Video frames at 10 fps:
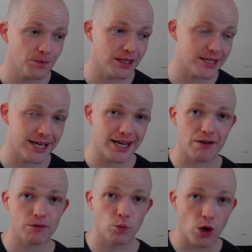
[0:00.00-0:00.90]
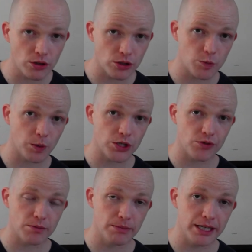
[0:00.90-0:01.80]
instead of having one good
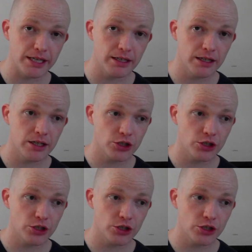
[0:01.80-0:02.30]
sponsor in me,